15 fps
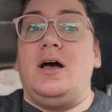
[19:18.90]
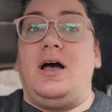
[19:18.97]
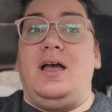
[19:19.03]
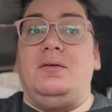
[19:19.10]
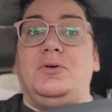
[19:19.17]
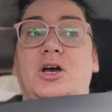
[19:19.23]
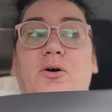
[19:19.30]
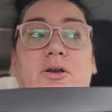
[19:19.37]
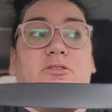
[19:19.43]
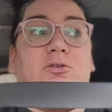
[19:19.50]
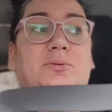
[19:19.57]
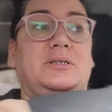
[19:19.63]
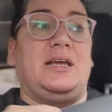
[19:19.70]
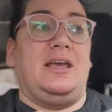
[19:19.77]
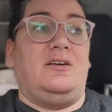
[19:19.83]
I am going
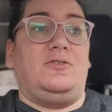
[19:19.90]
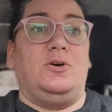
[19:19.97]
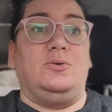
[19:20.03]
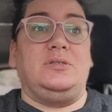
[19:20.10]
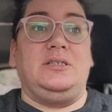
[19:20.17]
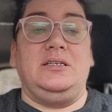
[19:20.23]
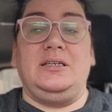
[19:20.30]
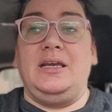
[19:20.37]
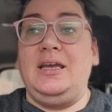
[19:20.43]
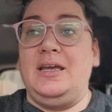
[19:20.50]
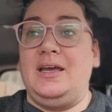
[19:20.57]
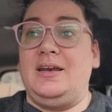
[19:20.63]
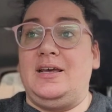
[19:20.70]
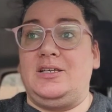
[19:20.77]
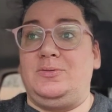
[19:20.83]
through a day of
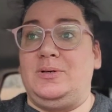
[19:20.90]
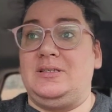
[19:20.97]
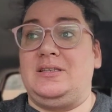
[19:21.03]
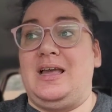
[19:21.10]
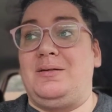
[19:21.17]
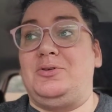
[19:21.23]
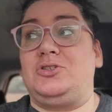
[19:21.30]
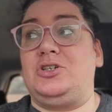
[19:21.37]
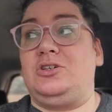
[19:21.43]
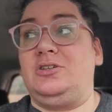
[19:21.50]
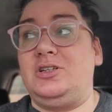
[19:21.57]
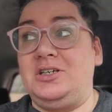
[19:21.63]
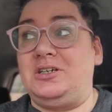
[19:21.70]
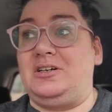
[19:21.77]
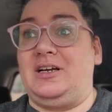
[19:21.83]
OCD. And as we established
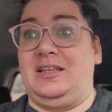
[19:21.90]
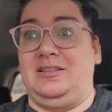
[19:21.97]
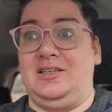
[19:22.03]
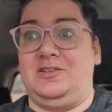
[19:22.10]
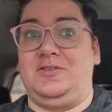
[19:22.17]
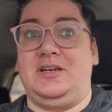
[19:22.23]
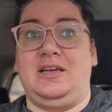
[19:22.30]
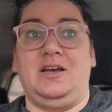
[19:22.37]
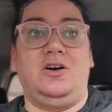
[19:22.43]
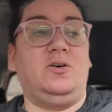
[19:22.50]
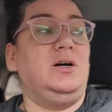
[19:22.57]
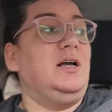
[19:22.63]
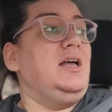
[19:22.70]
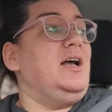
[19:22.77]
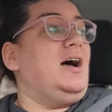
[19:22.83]
earlier in this
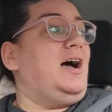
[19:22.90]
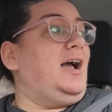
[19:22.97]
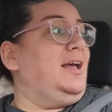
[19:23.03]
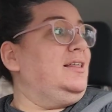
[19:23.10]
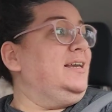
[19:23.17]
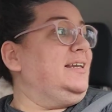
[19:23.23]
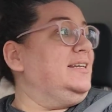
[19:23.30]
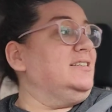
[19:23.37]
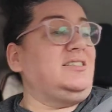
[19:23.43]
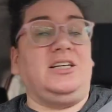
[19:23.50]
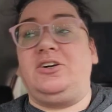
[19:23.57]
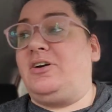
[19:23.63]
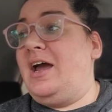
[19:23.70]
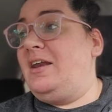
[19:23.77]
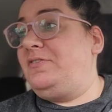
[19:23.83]
video, I like
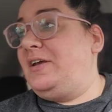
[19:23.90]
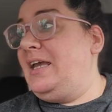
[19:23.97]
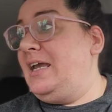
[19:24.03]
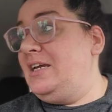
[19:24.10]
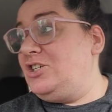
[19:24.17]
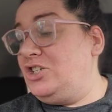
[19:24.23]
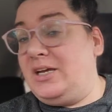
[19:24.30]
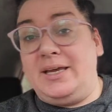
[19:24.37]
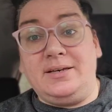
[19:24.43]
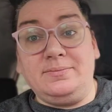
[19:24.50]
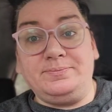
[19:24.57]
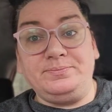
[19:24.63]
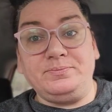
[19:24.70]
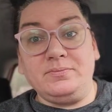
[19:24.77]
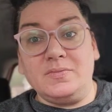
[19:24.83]
instant gratification.